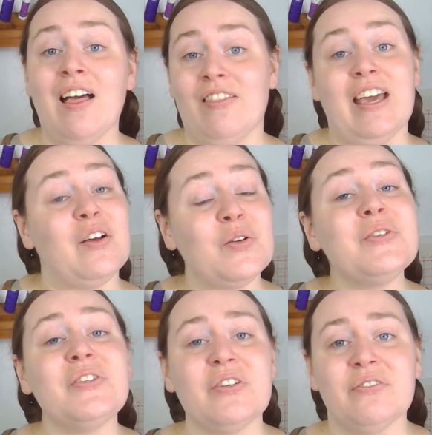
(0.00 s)
They
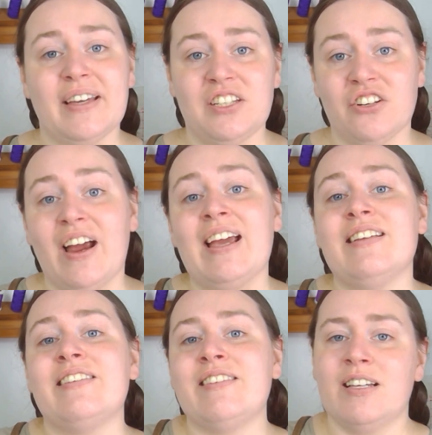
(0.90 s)
also feature a
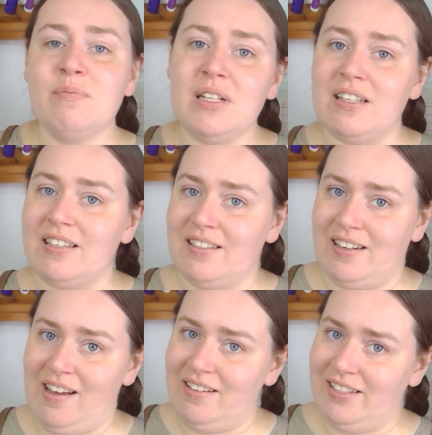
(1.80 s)
similar
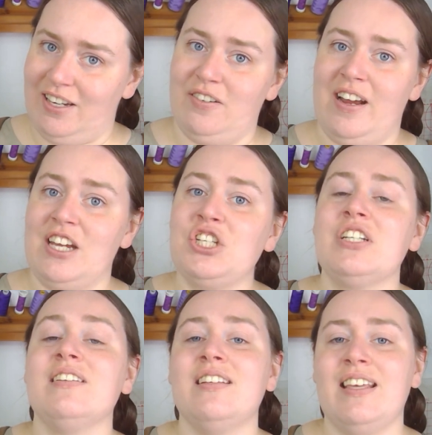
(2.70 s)
style
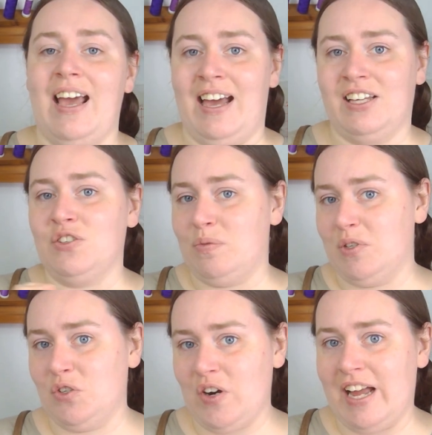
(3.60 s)
decoration to the axe from
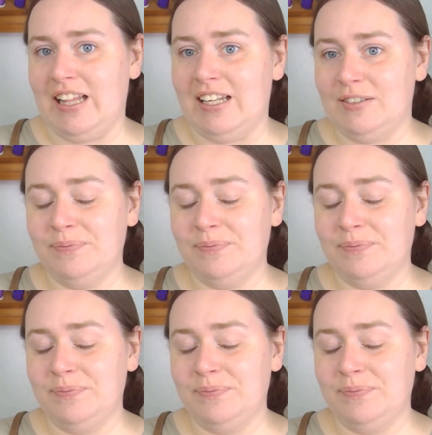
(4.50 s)
the trailer.